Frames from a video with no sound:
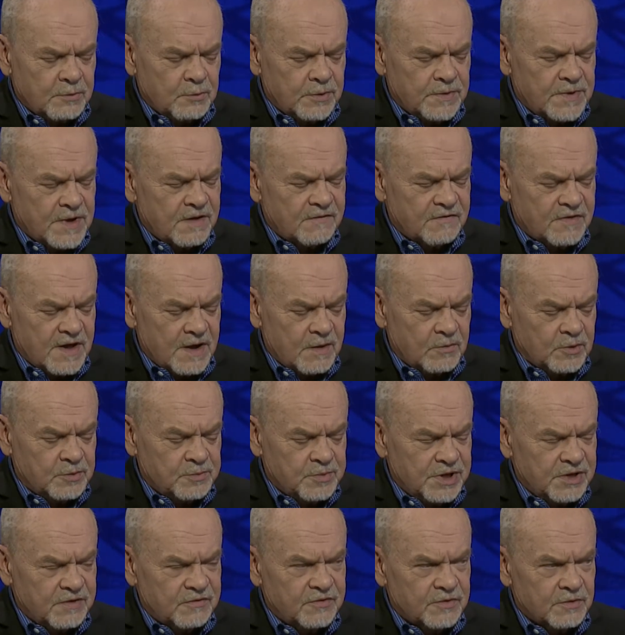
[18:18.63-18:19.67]
would, of that would
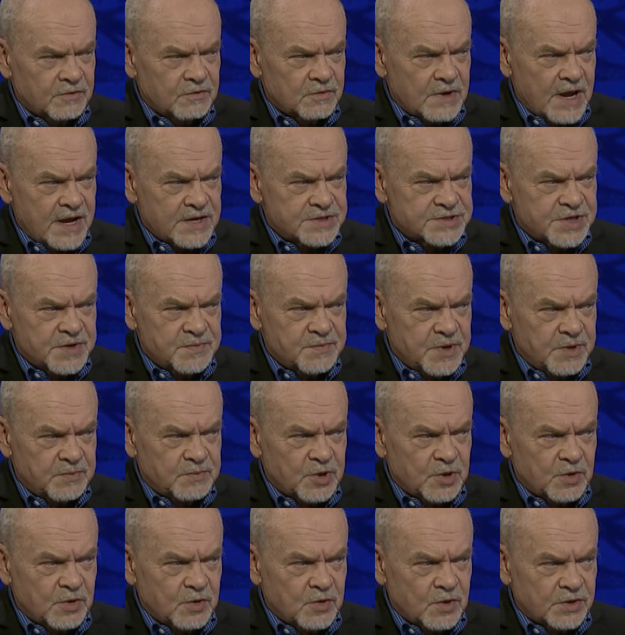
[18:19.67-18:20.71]
be if you're asking
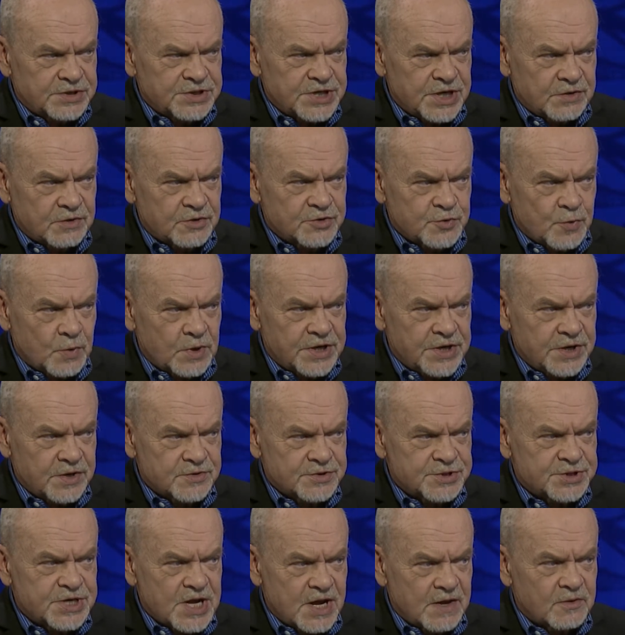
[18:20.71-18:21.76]
people to look 10 or 20
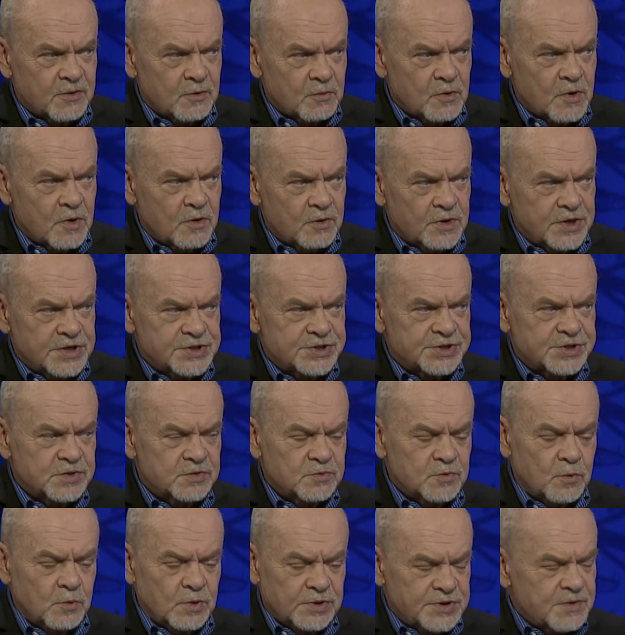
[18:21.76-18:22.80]
years down the road as to mm
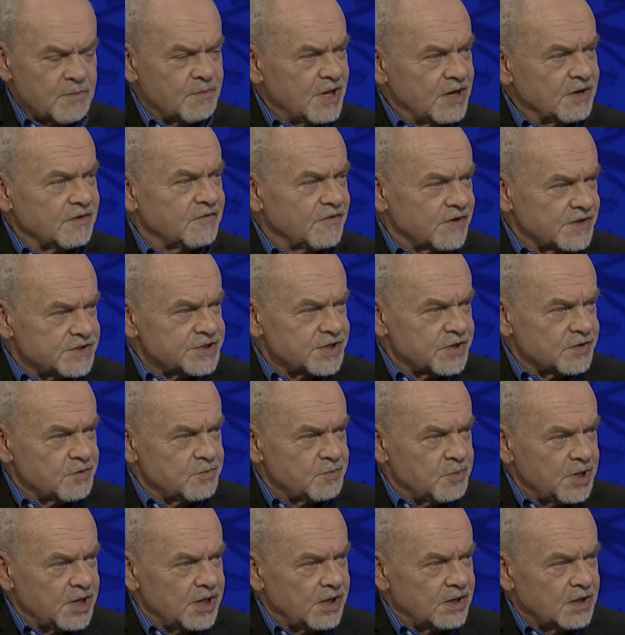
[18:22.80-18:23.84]
-hmm. what the benefits
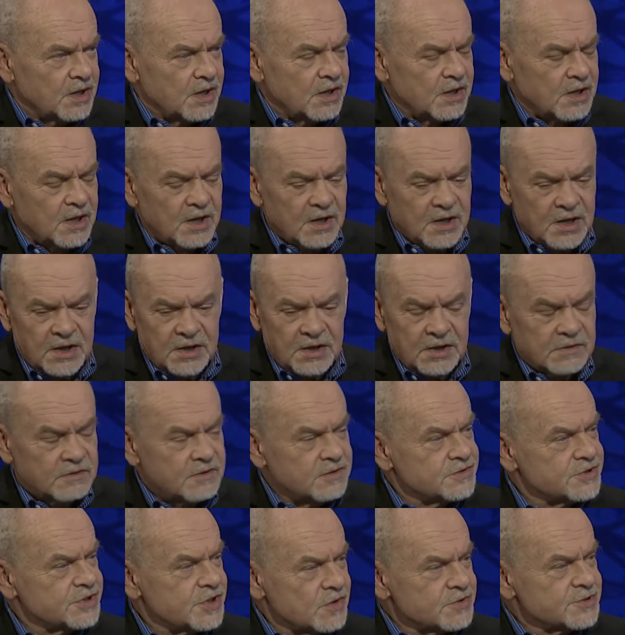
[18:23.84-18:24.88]
could be, mm -hmm.
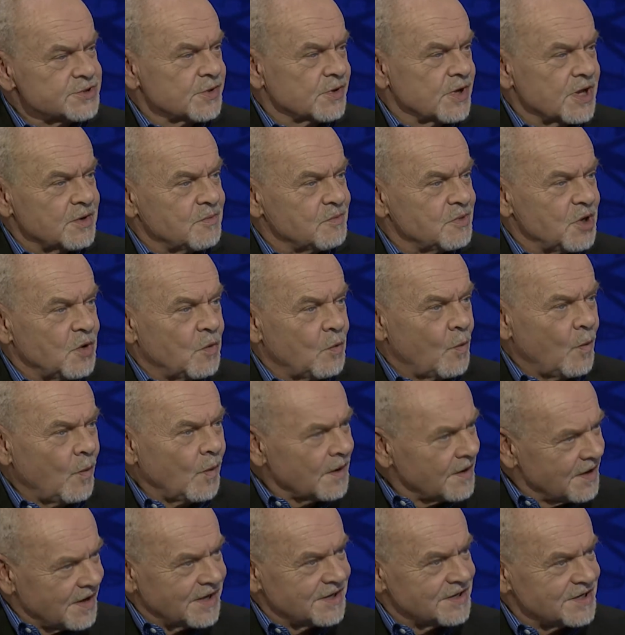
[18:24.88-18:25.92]
there's also got to be a
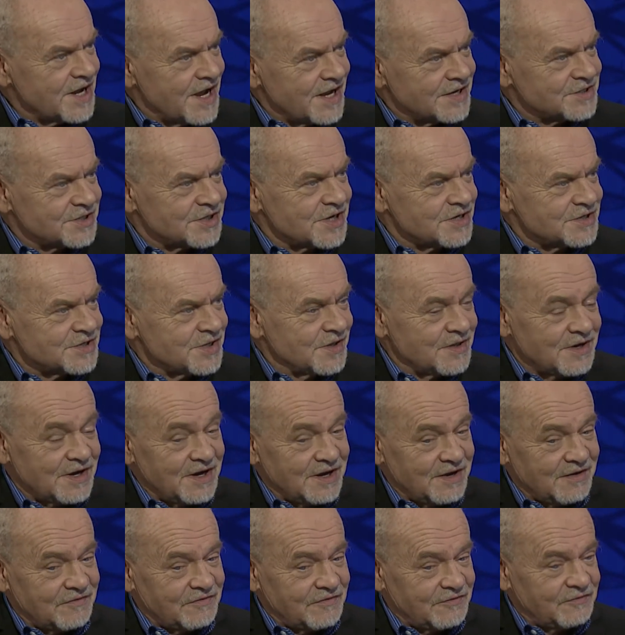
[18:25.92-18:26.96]
warning attached, doesn't it?
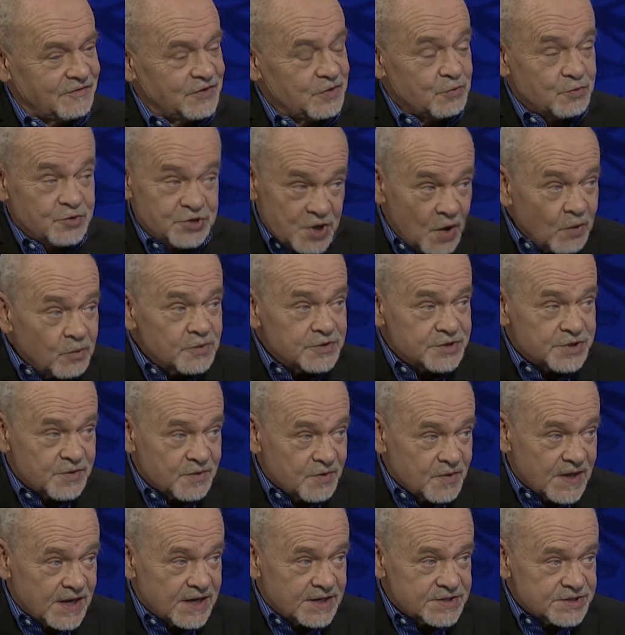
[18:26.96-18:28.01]
If you don't
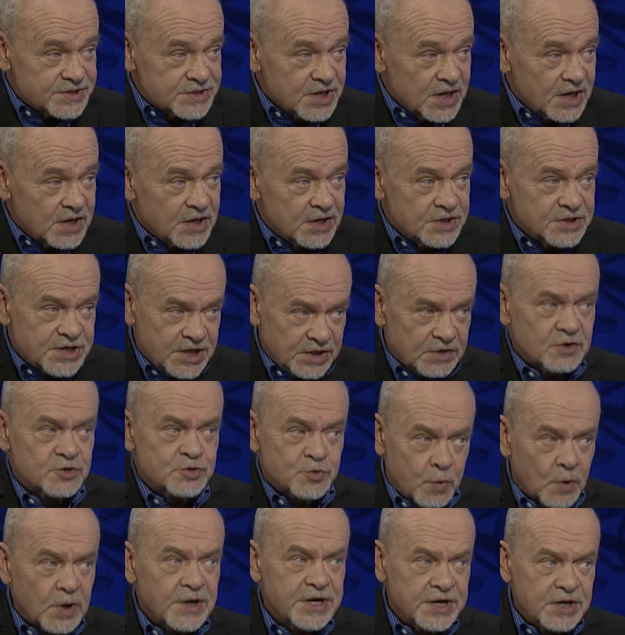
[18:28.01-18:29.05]
do this, 10 or
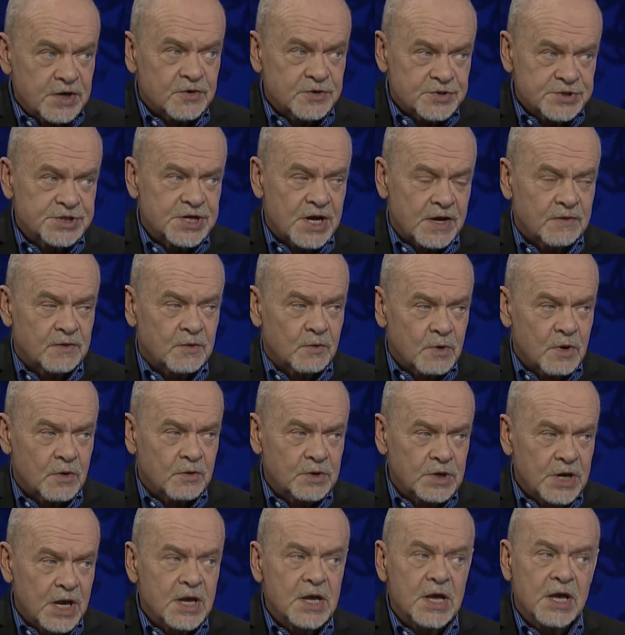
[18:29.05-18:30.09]
20 years down the
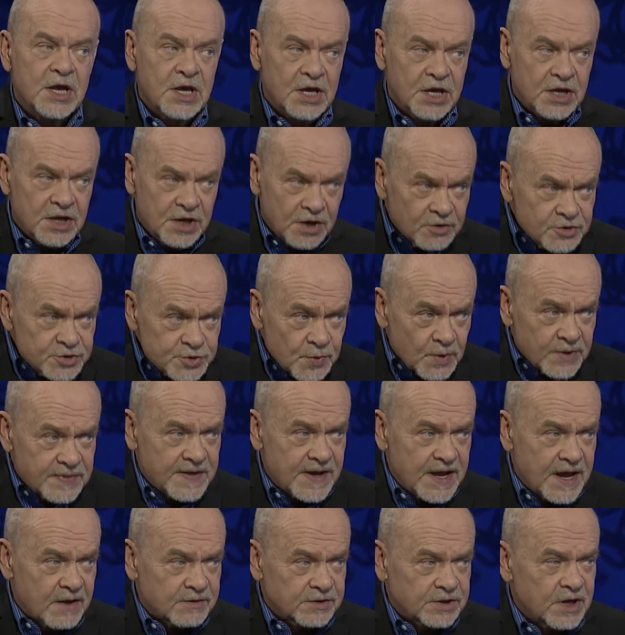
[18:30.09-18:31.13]
road, here's what
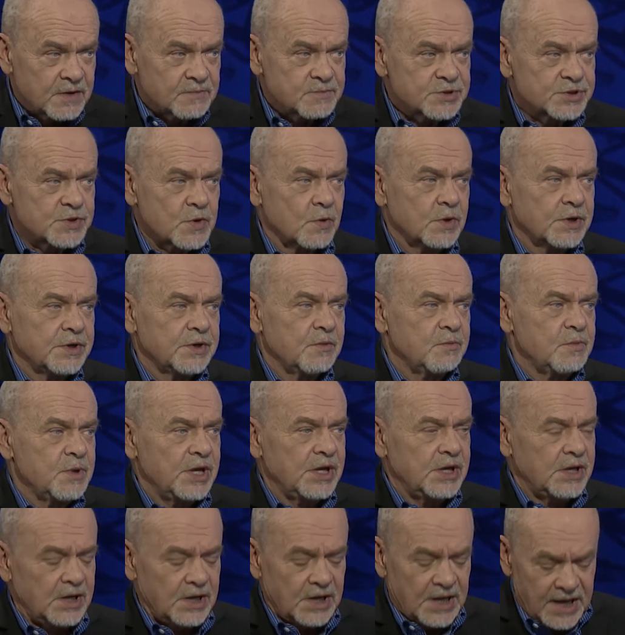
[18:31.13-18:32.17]
the outcome is going to
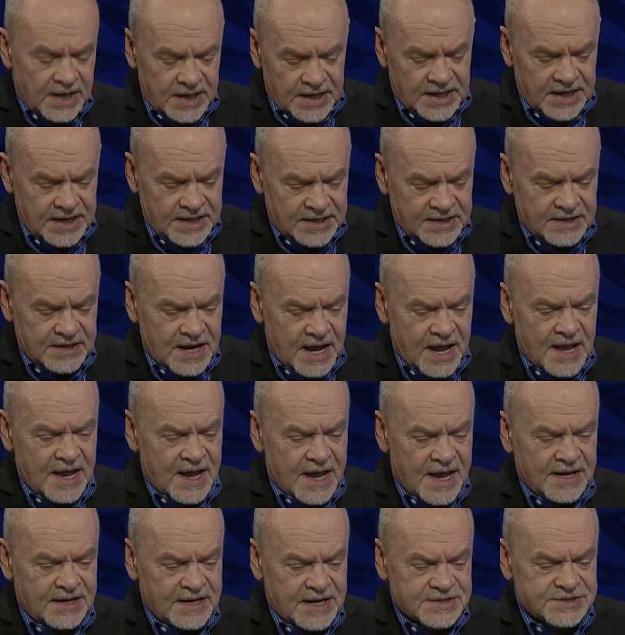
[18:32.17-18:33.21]
be. And, and
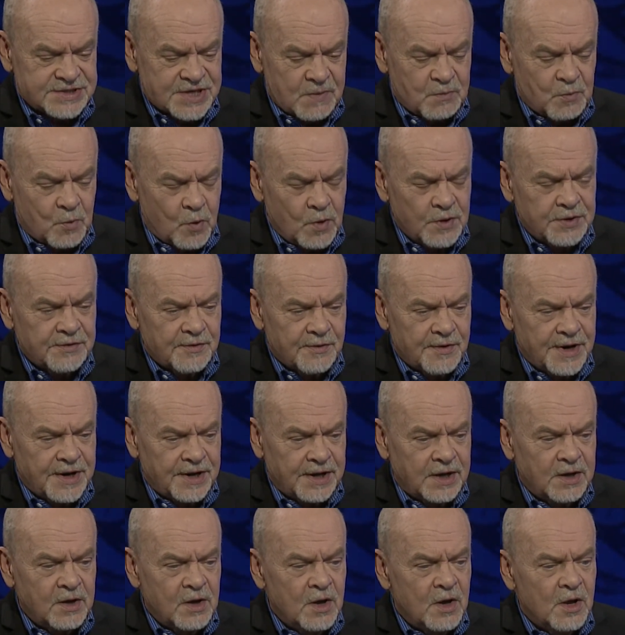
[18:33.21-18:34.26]
I guess I'm
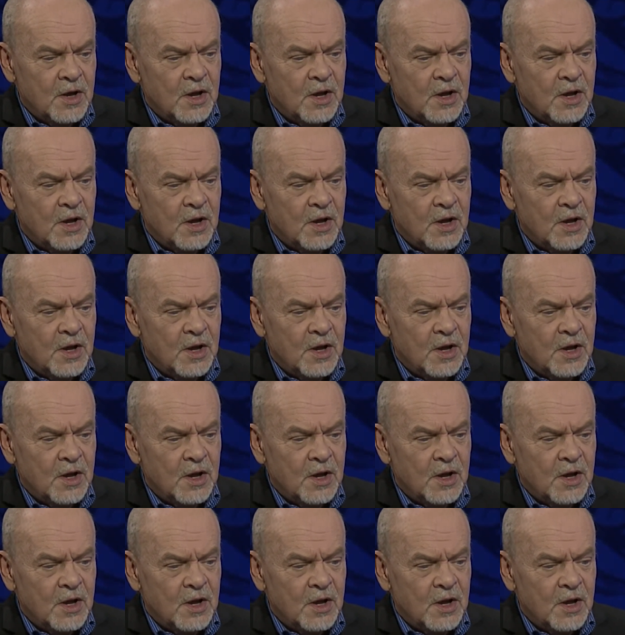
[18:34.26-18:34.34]
wondering,